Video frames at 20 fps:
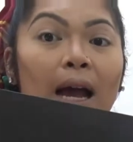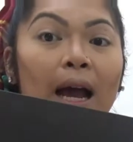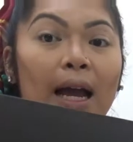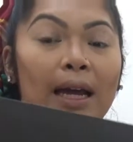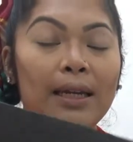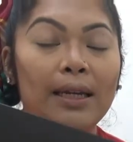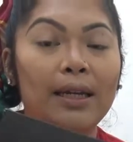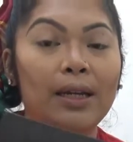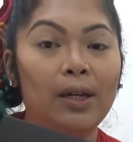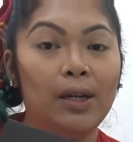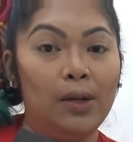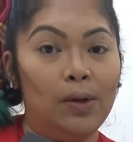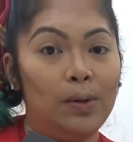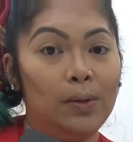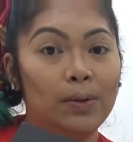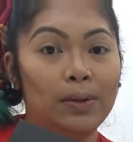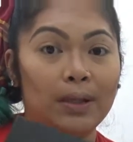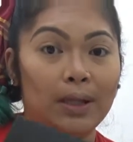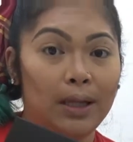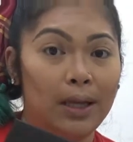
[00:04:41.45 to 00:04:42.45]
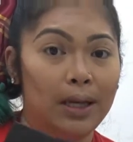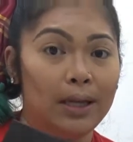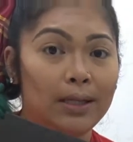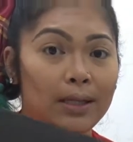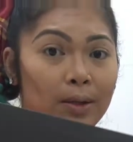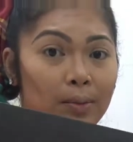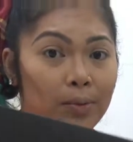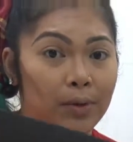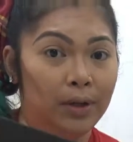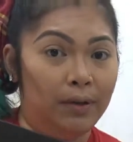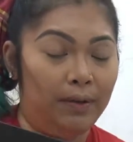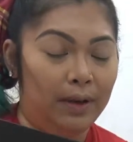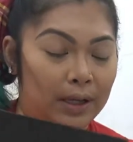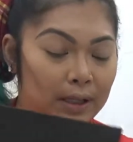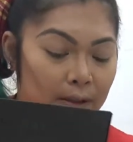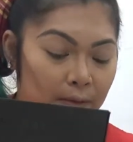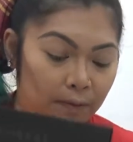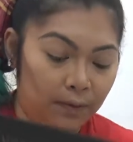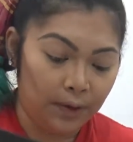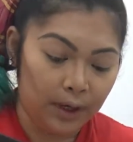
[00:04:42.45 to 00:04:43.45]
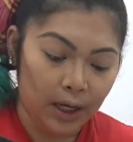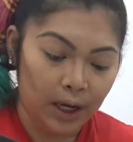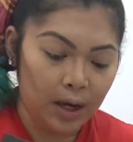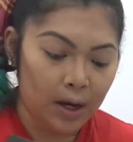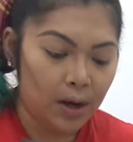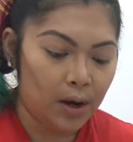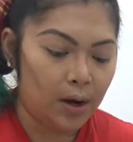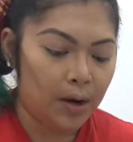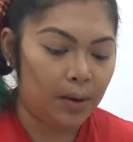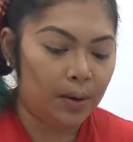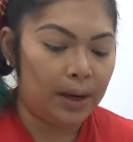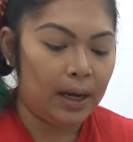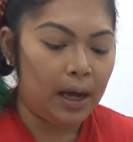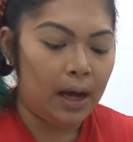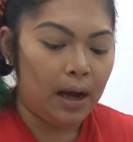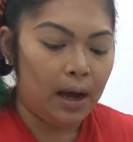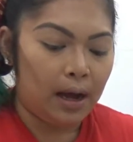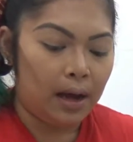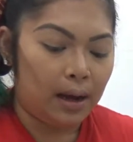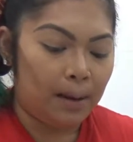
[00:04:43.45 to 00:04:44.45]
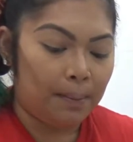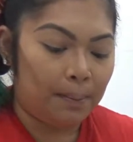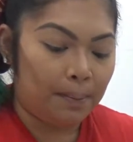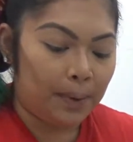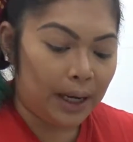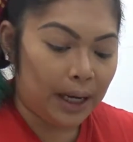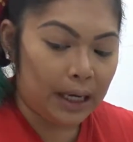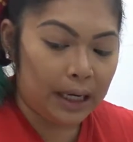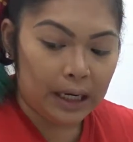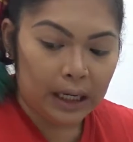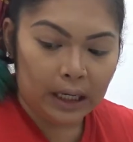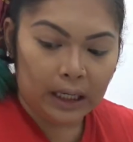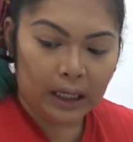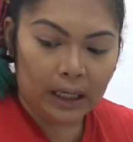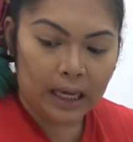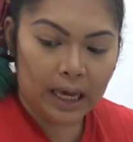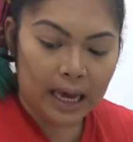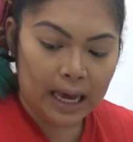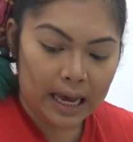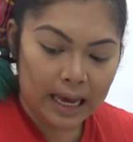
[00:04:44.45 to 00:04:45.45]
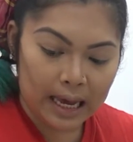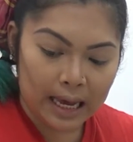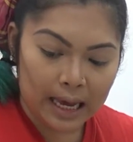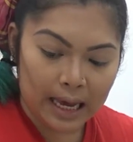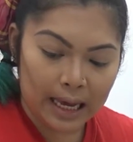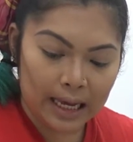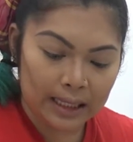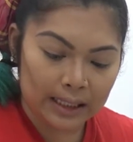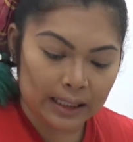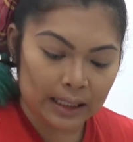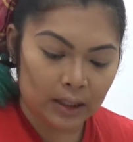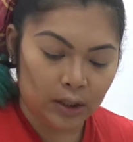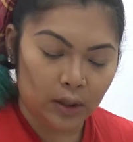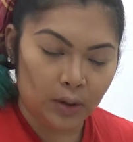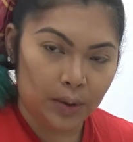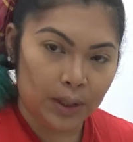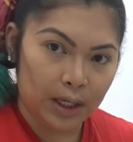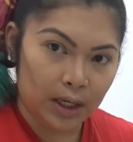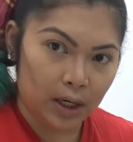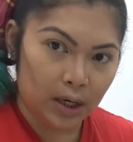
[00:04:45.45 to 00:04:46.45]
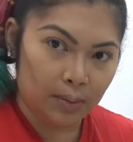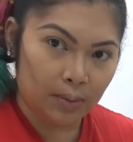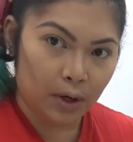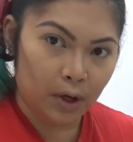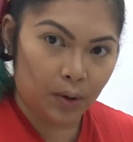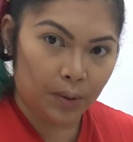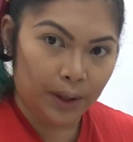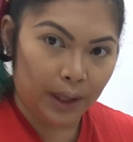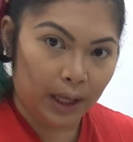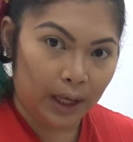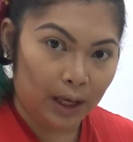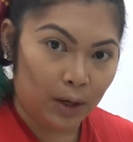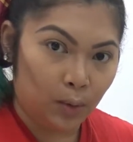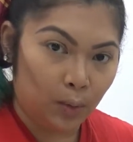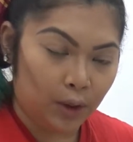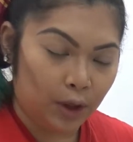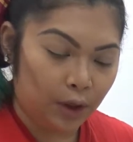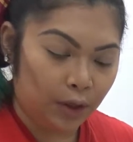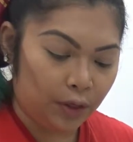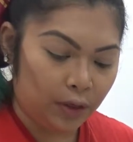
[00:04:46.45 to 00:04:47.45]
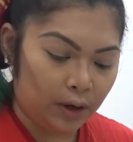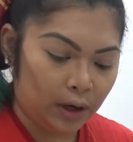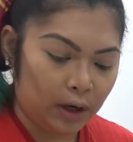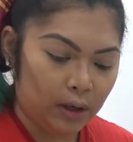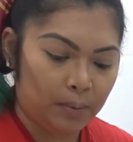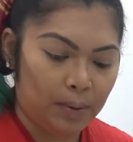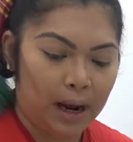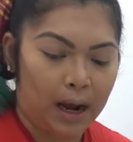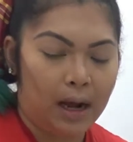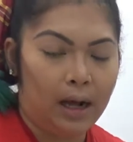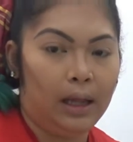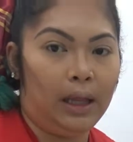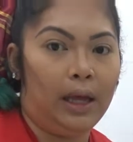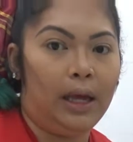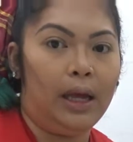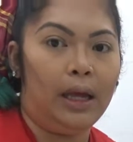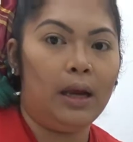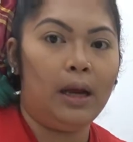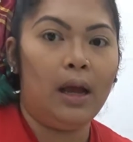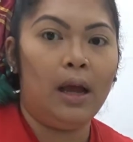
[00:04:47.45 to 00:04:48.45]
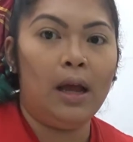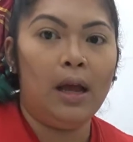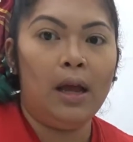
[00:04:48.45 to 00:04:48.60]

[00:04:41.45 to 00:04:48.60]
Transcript: I did use these in a previous video, but in case I do end up going in with a third palette,